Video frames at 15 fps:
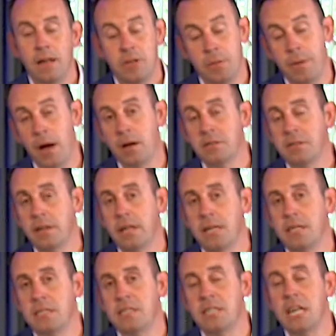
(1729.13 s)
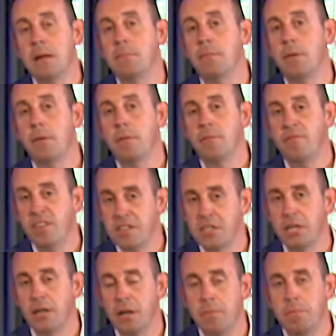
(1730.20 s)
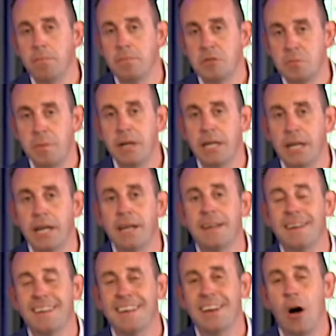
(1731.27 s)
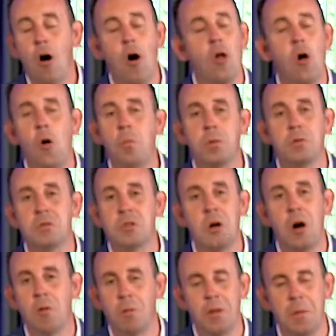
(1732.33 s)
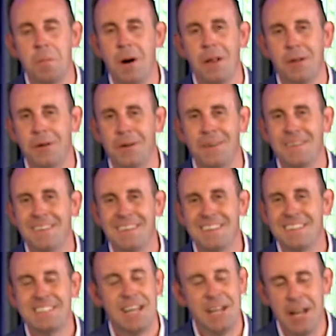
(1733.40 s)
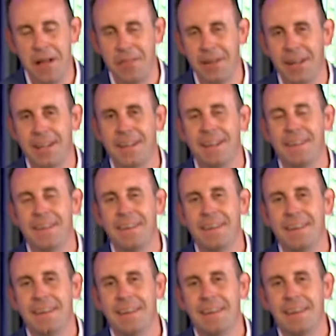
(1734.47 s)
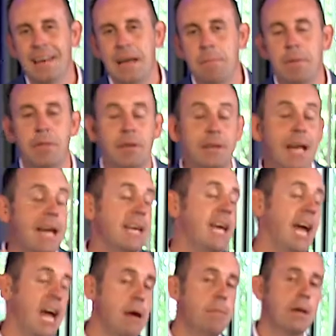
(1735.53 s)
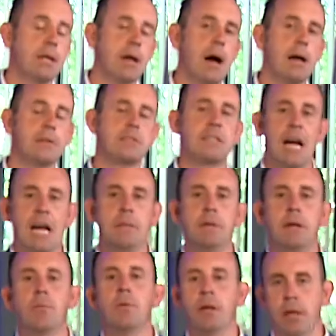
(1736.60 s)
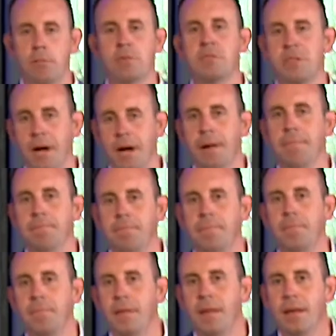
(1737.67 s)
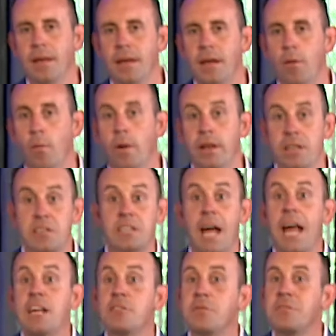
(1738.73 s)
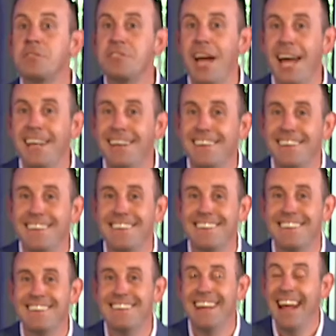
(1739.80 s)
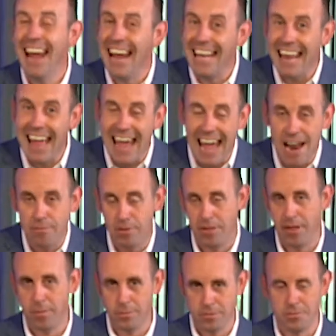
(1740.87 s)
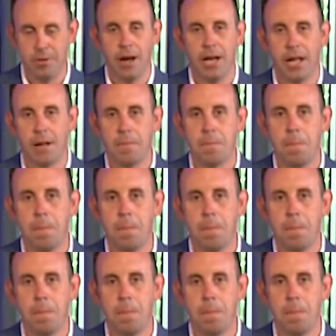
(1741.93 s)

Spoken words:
To be honest with you, it seemed, physically speaking, all hope was gone when the butler said nothing. But the day came in God's timing when it was time. When the stage was set and everything was ready.